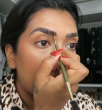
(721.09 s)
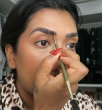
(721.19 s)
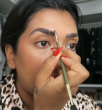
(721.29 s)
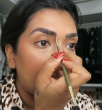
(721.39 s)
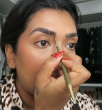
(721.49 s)

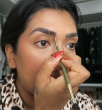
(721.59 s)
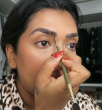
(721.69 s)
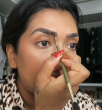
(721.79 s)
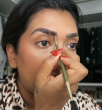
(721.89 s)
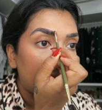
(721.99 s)

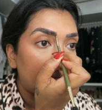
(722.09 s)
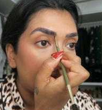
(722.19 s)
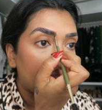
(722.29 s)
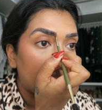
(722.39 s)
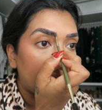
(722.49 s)
Again, if you
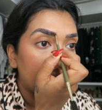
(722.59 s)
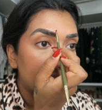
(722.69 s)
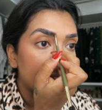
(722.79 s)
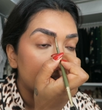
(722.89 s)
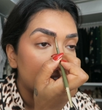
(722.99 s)
feel like
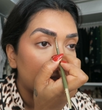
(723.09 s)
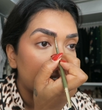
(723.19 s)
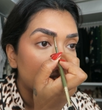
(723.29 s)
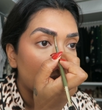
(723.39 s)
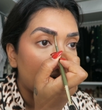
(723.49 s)
this is too
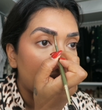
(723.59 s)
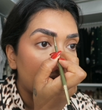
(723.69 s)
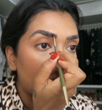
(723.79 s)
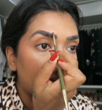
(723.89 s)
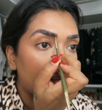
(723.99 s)
much
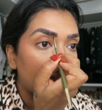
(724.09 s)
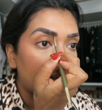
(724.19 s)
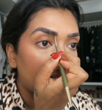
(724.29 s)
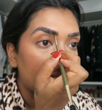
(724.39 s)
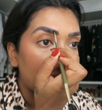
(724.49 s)
work, or if you
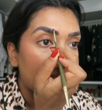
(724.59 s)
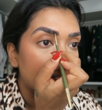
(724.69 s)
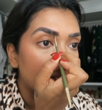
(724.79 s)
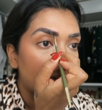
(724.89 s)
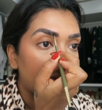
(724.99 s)
feel like your
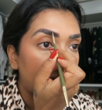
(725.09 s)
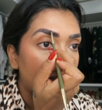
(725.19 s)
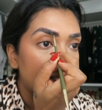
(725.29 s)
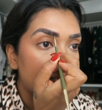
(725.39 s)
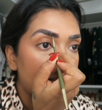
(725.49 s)
hands are not
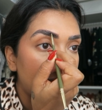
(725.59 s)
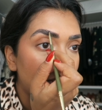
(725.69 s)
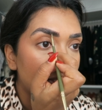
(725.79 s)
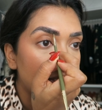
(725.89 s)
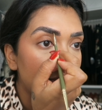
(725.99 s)
very steady,
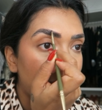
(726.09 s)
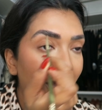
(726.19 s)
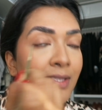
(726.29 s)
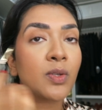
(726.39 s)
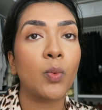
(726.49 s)
just use a
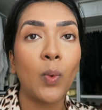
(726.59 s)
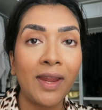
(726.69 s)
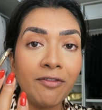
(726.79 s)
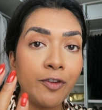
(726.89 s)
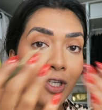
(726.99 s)
pencil.
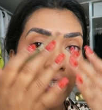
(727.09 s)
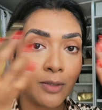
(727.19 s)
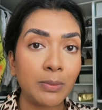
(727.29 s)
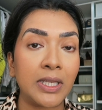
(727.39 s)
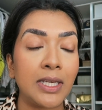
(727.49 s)
Wait for it to
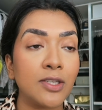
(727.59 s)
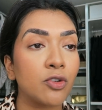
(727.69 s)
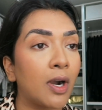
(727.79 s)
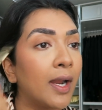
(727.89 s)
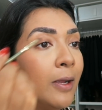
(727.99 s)
completely
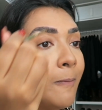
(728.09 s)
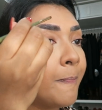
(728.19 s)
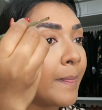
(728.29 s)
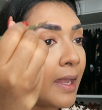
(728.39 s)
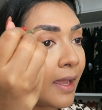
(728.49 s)
dry,
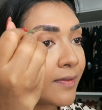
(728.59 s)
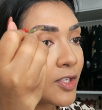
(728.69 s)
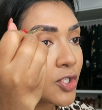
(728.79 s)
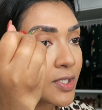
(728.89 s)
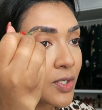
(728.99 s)
and
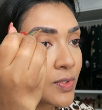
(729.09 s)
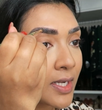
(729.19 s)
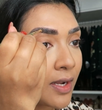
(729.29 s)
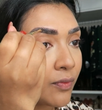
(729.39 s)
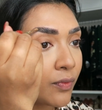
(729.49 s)
then just use
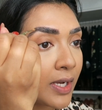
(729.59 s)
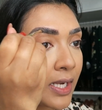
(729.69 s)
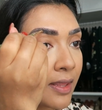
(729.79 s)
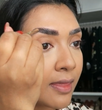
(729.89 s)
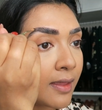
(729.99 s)
like a
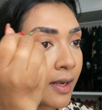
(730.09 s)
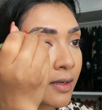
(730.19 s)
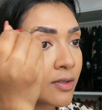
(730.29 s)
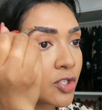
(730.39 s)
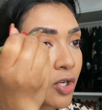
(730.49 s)
really
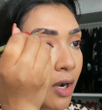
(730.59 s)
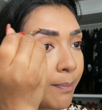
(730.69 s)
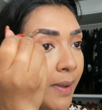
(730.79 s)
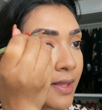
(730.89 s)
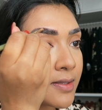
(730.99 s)
thin,
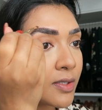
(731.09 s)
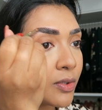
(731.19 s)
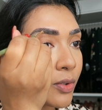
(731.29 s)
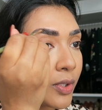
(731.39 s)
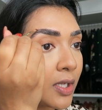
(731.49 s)
sharp
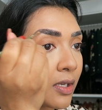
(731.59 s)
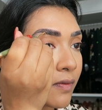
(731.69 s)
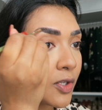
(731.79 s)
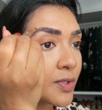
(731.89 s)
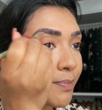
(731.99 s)
pencil, or you could
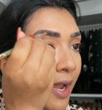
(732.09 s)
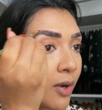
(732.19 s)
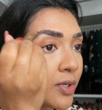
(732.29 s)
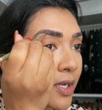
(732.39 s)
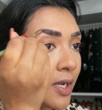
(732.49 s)
even use
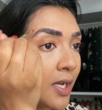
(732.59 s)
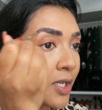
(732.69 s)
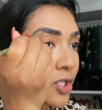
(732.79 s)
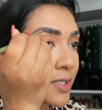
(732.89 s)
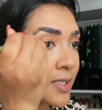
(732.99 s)
powder,
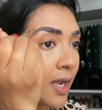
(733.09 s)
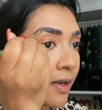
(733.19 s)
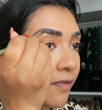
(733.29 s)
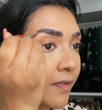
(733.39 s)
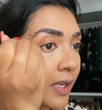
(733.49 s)
just to kind
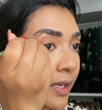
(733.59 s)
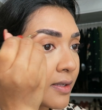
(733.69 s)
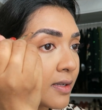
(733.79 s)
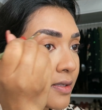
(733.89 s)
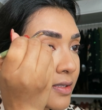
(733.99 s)
of fill
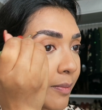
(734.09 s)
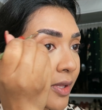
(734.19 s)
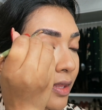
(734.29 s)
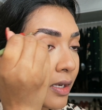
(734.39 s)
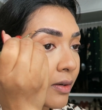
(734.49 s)
in some
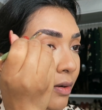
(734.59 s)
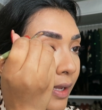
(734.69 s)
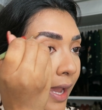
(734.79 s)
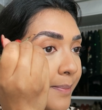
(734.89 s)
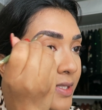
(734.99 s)
of the little
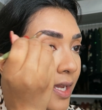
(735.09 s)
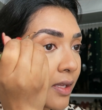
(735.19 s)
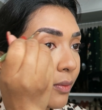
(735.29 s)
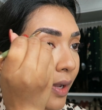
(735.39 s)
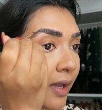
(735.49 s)
gaps that
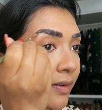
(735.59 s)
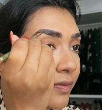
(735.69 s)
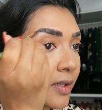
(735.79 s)
you have.